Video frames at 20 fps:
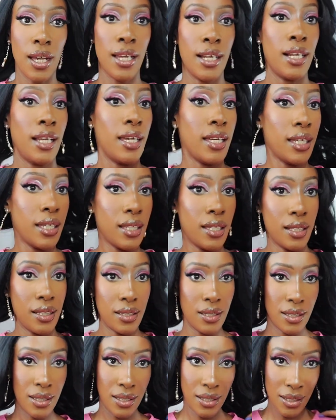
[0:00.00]
I like
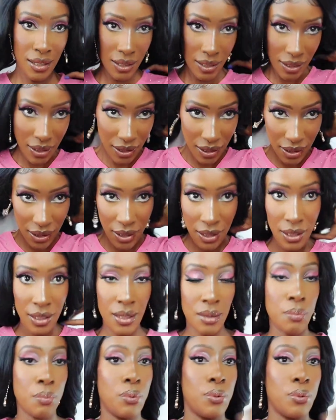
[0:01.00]
it. It is